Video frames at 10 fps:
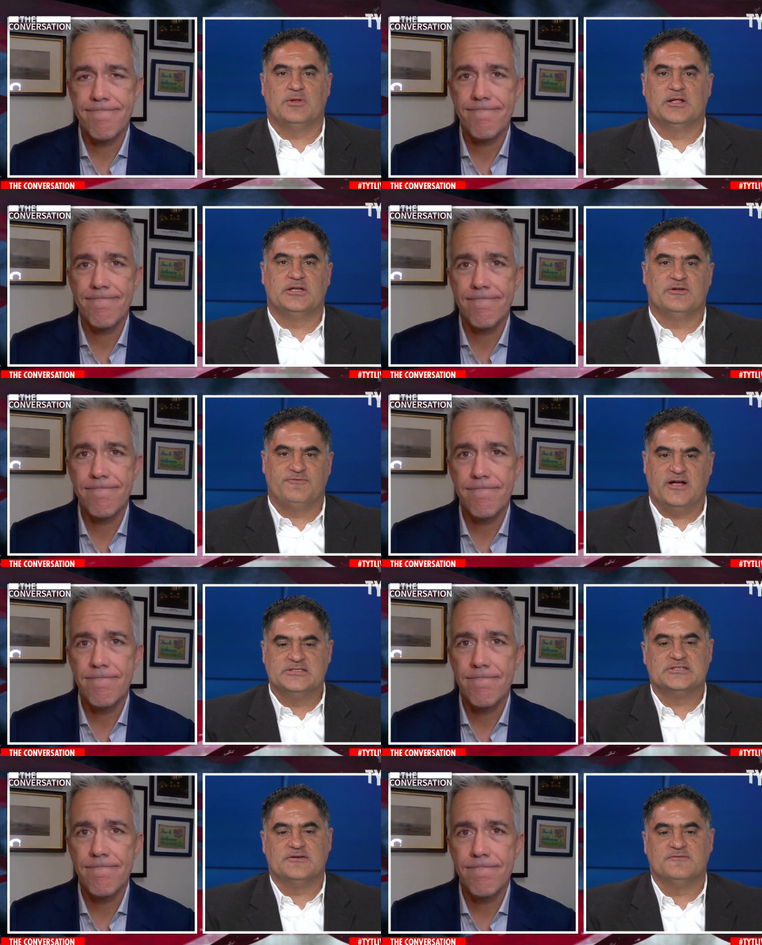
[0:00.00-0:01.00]
Speaker 1: on the
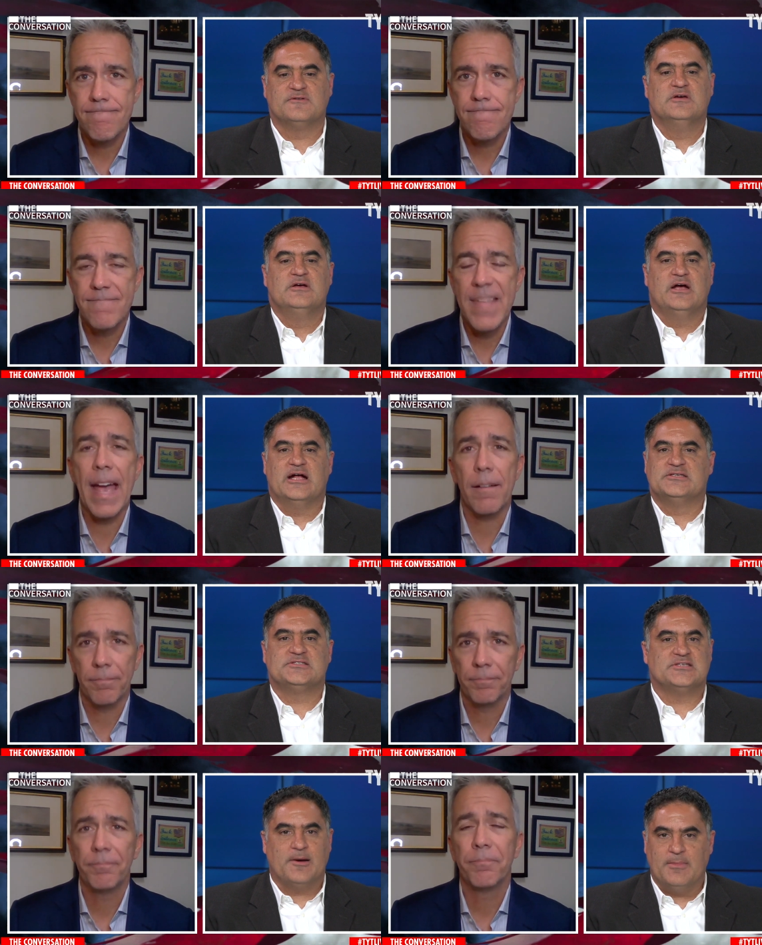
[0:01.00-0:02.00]
defensive, and
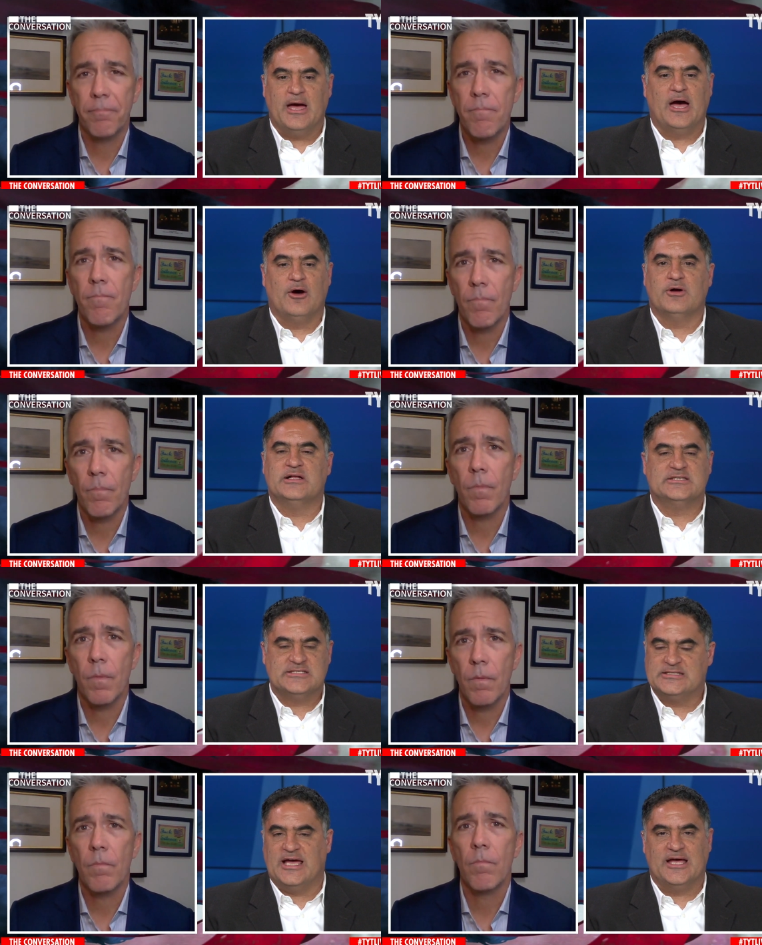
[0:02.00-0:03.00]
somehow yeah.
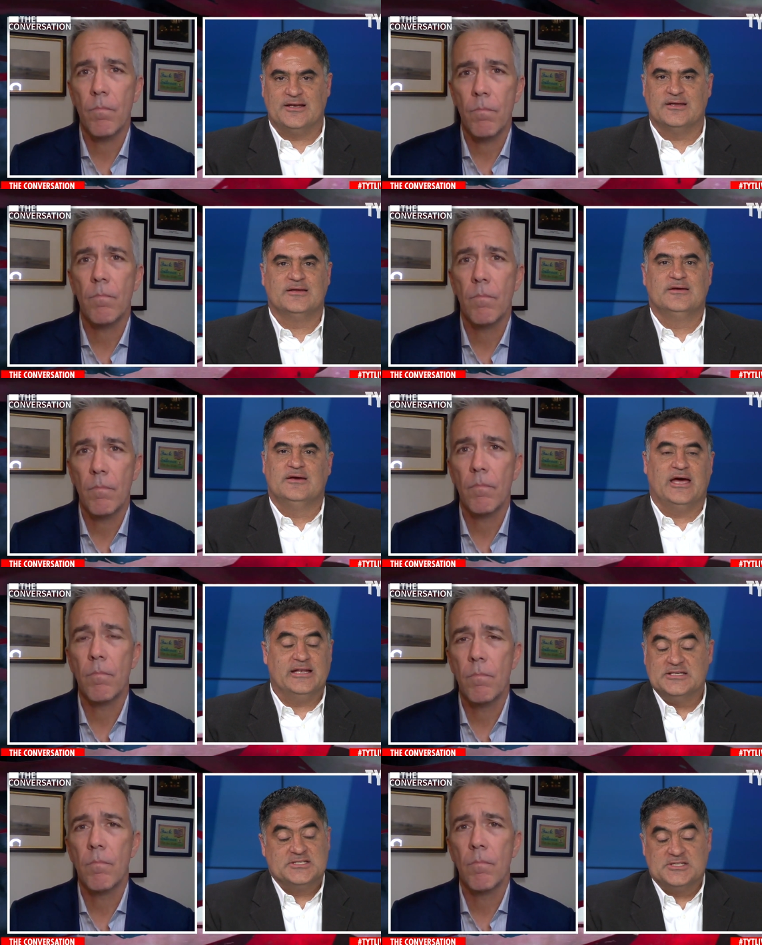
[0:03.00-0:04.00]
instead,
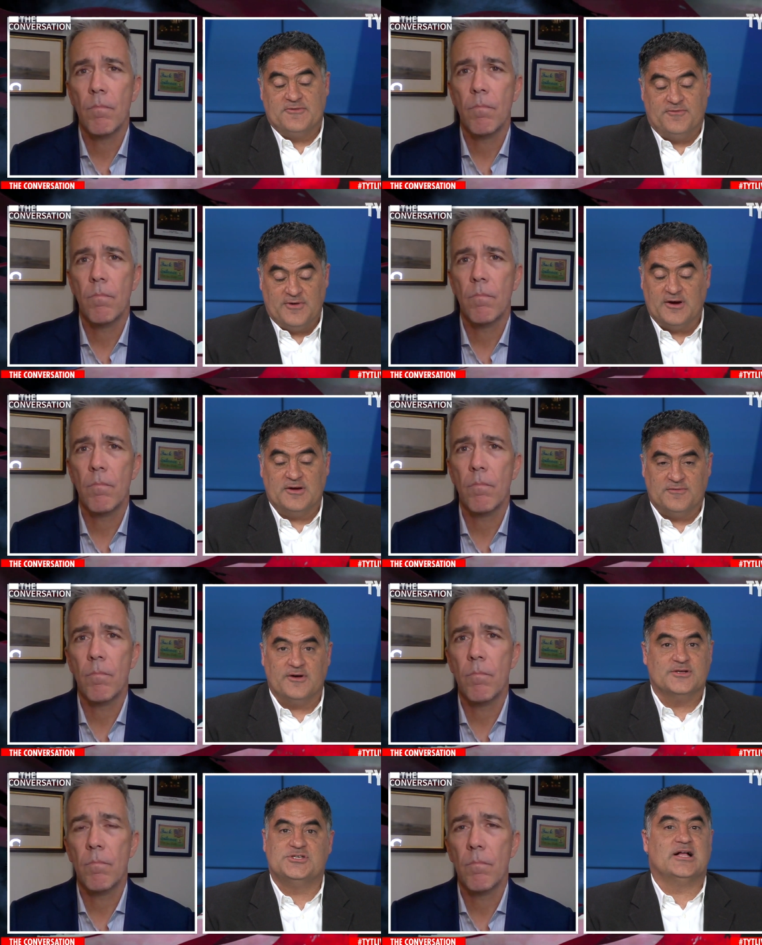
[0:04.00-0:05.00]
and this is the very
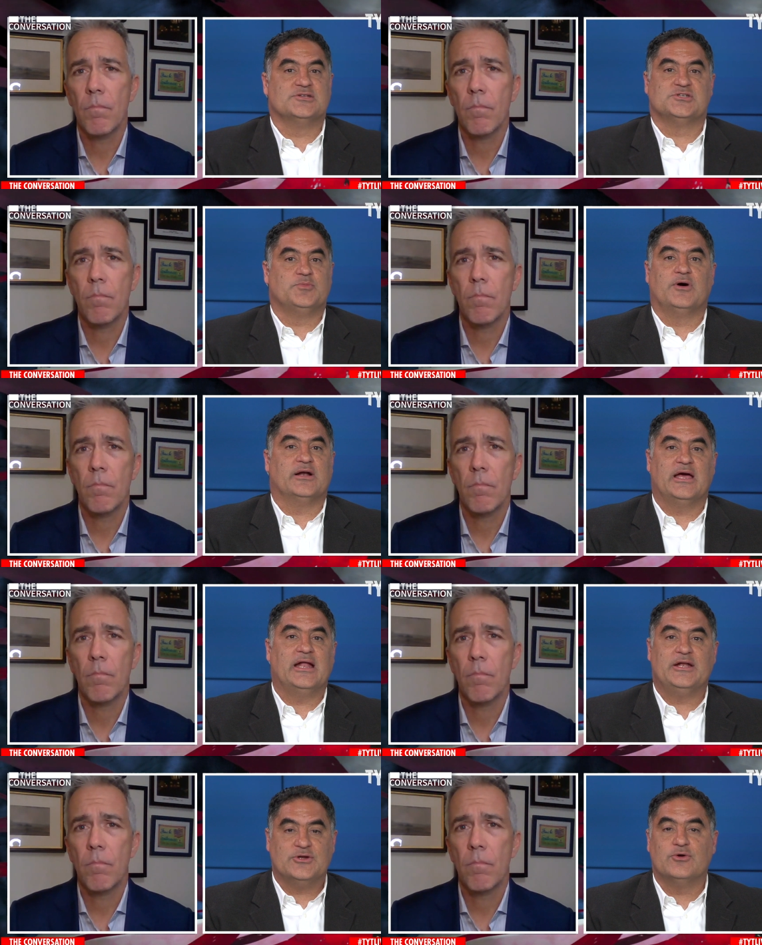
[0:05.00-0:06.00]
very challenging part, and
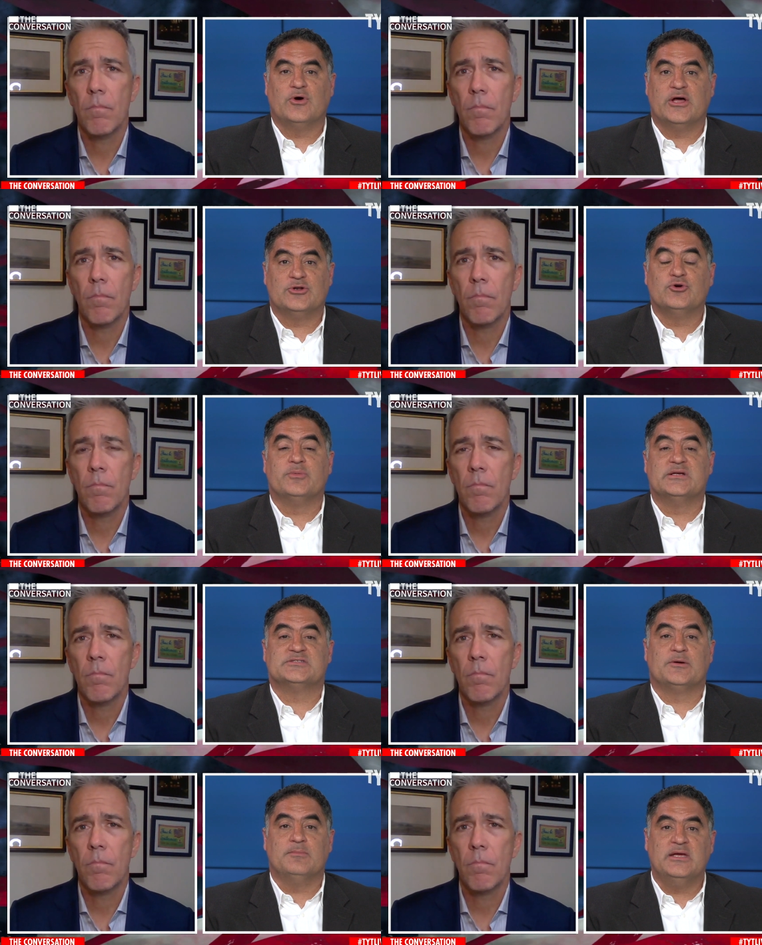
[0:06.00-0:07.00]
I don't know how to do it
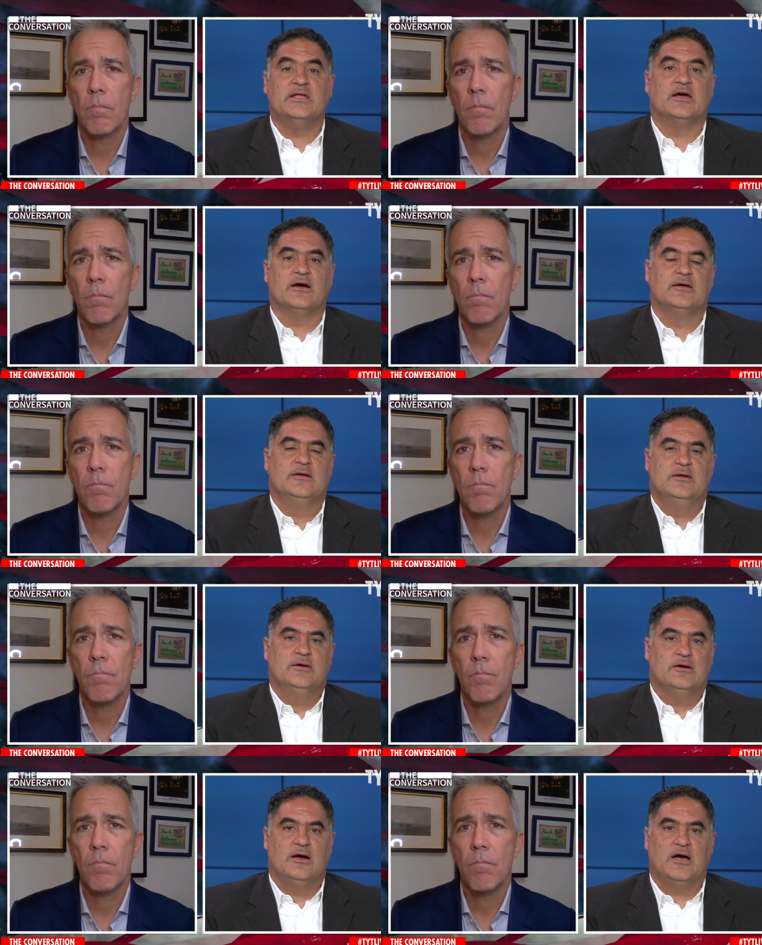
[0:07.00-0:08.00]
because their media
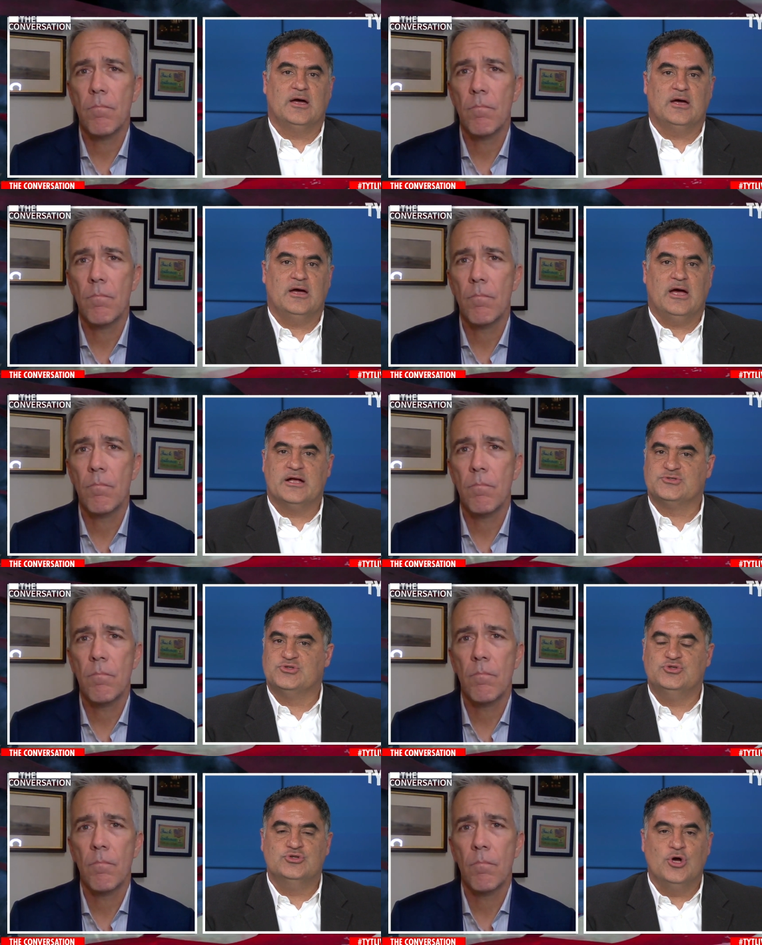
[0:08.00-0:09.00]
uh, has
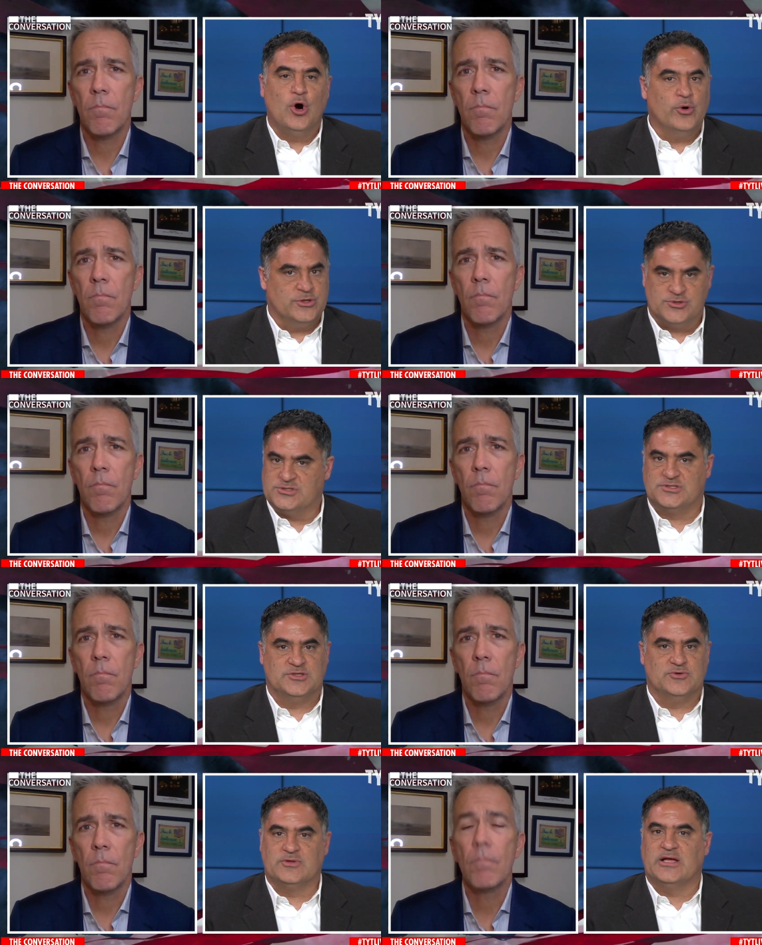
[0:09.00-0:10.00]
no interest
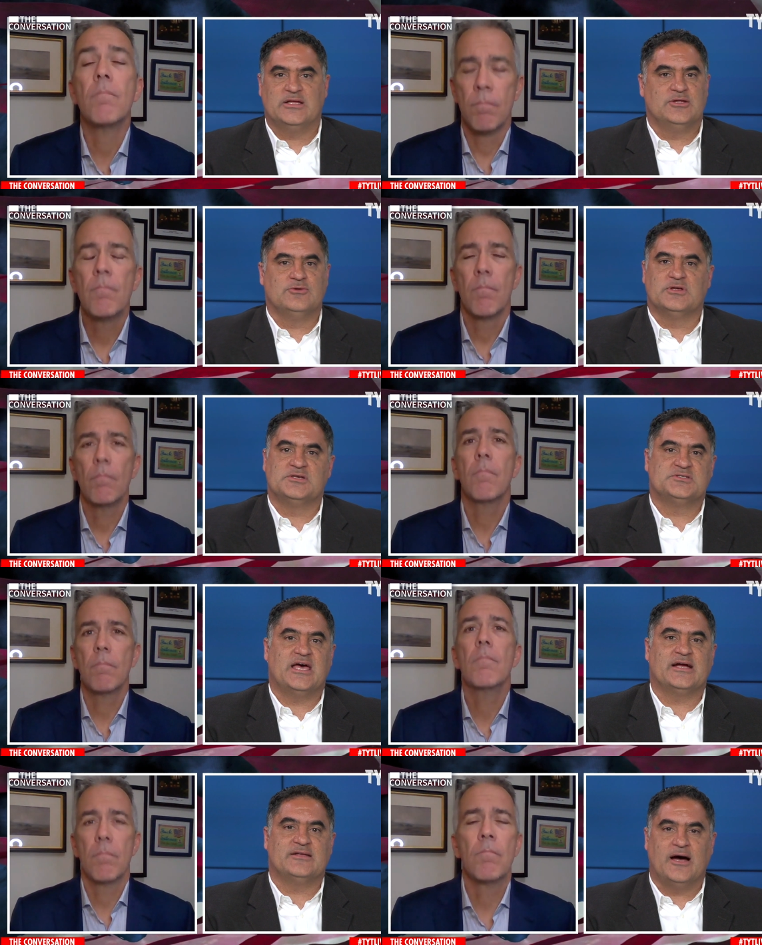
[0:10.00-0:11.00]
in doing that. They do the
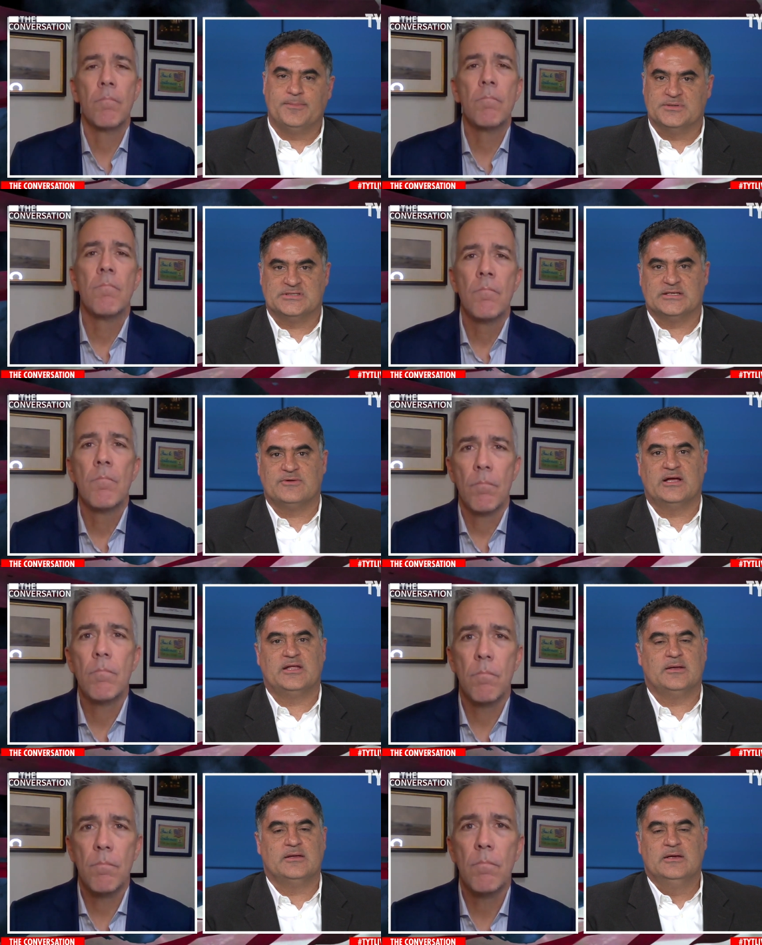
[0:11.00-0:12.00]
exact opposite, right? They